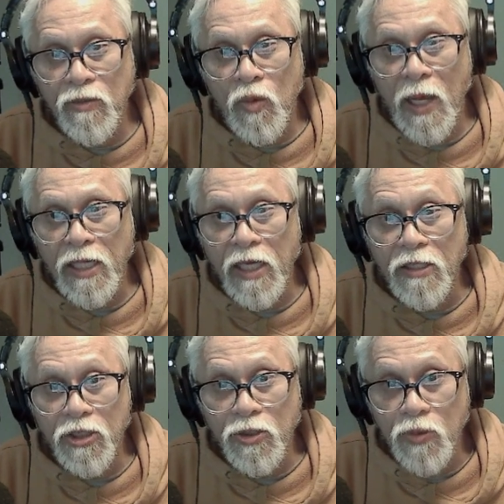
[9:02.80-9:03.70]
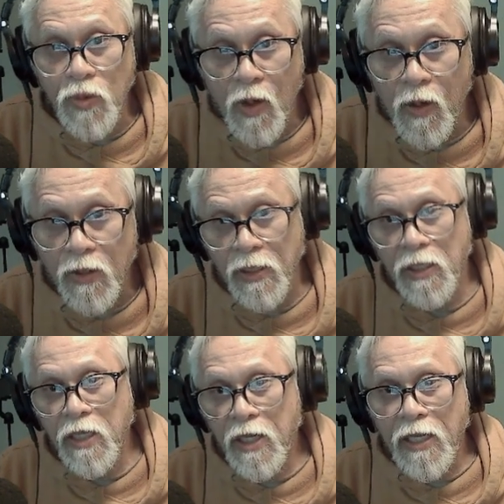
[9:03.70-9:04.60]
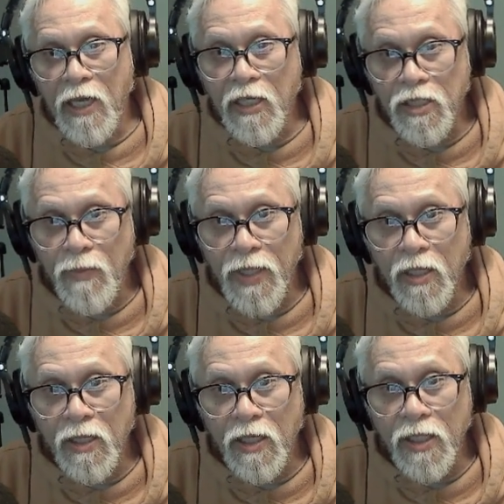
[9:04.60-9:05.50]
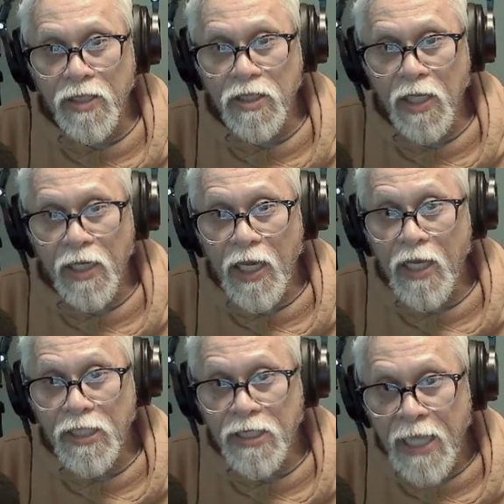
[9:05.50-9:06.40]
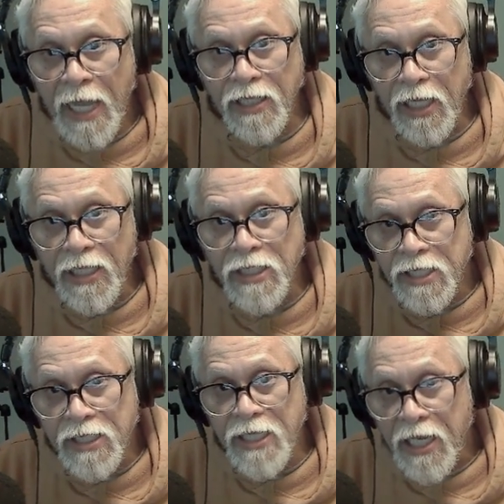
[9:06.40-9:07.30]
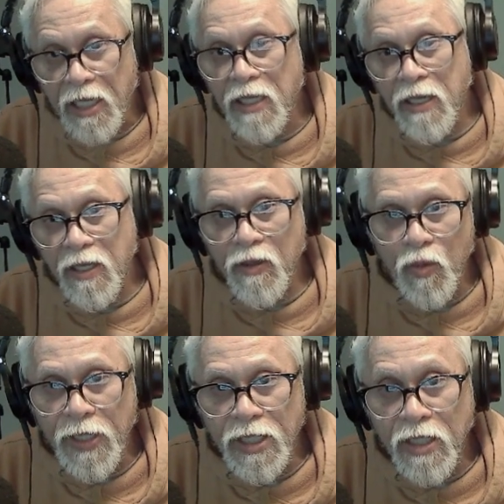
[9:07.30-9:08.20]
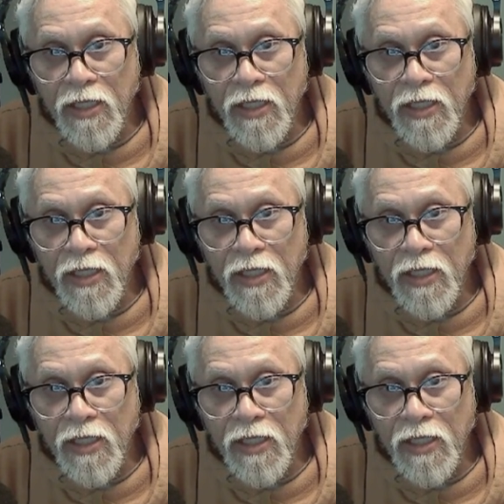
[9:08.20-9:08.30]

why it's wrong is because it is not in sync with